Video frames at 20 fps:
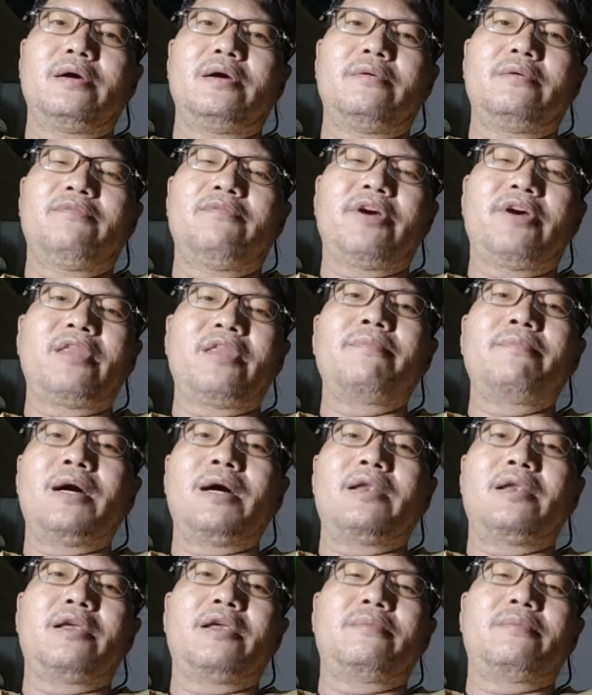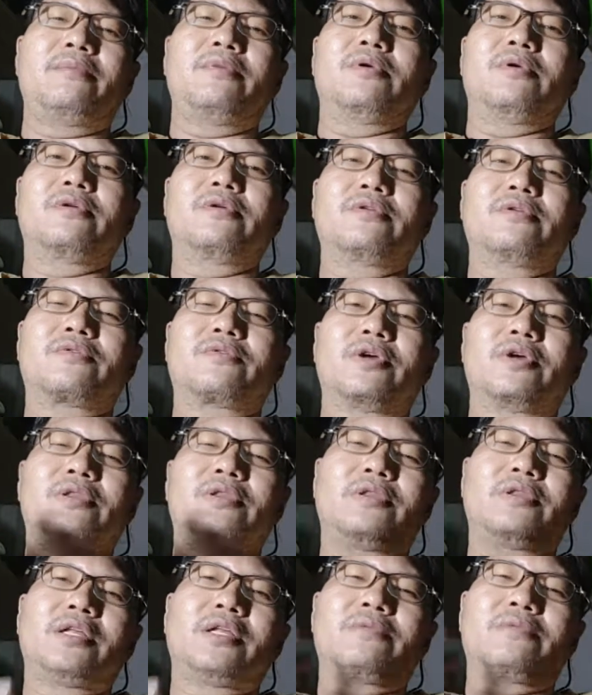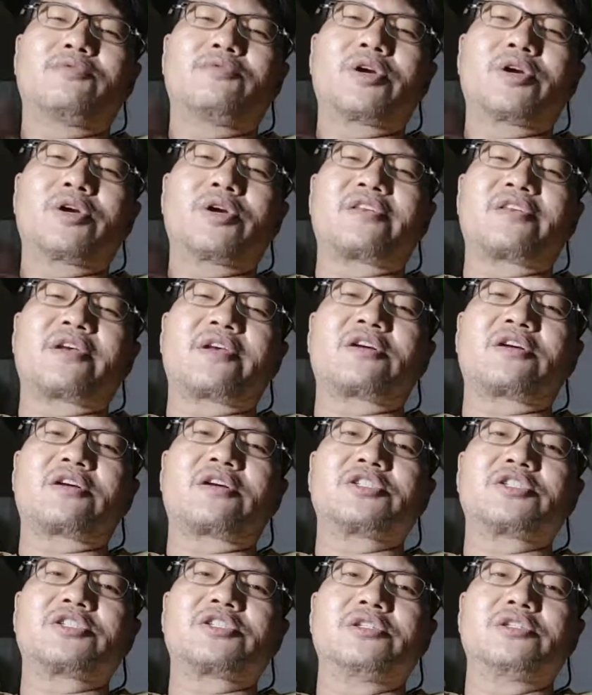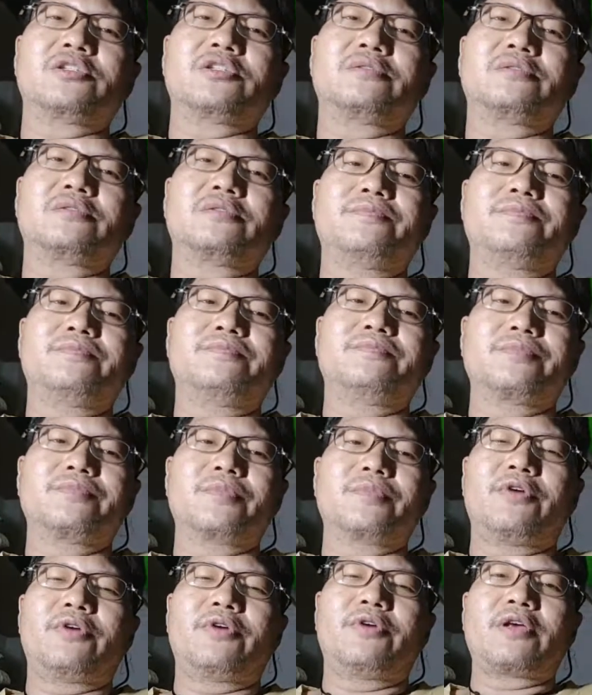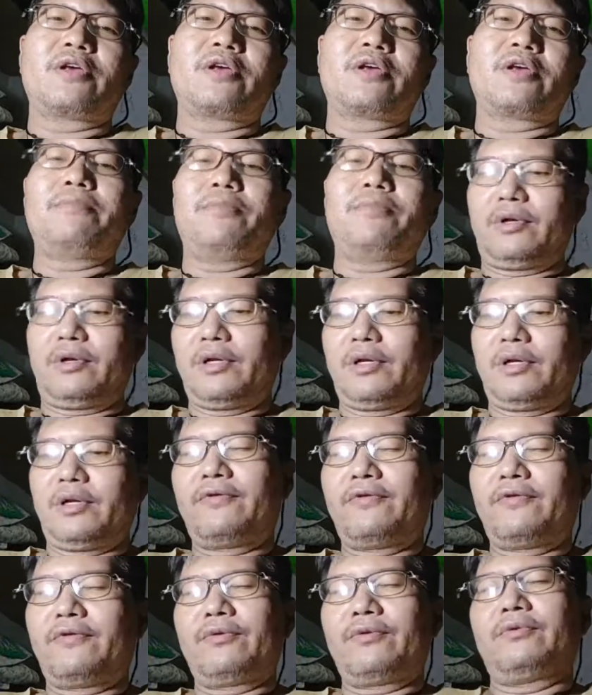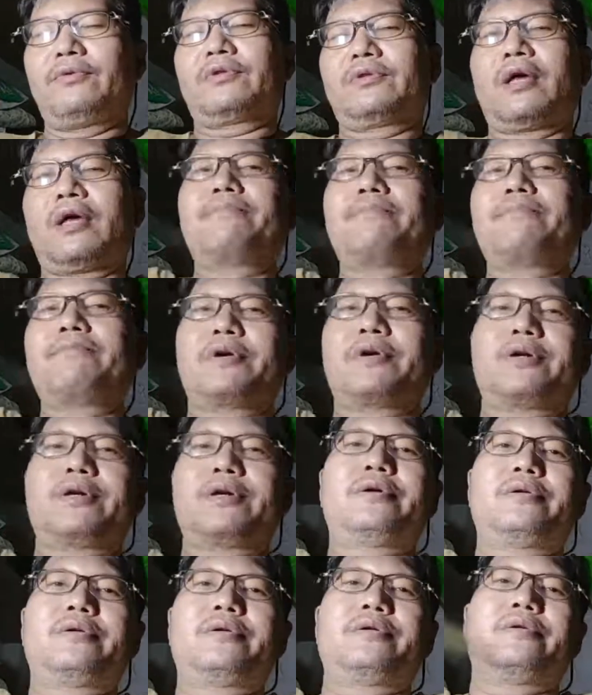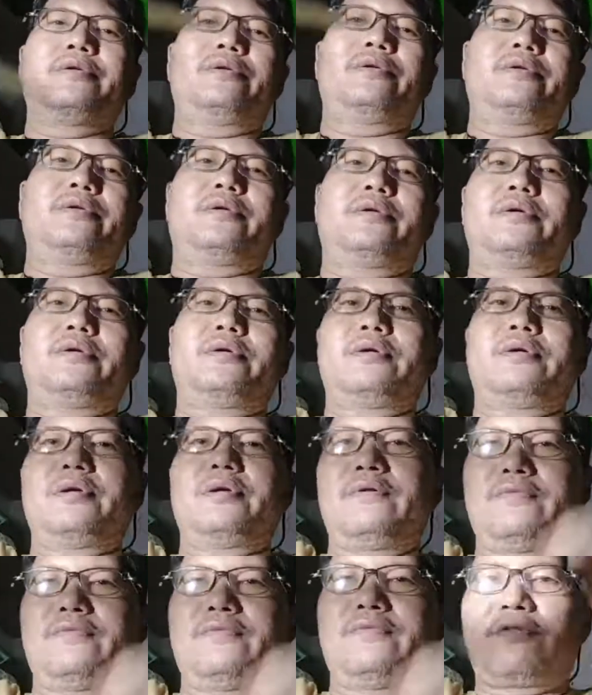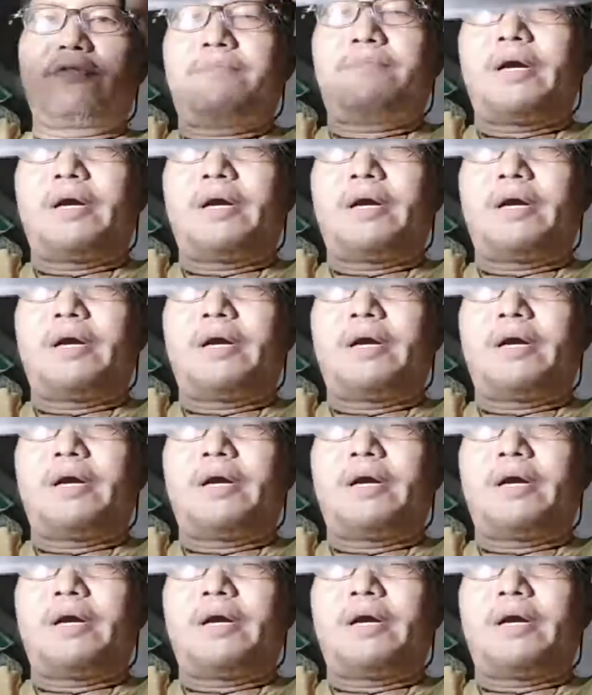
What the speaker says: very malleable. So it works as a caution. For example, if you temper this part,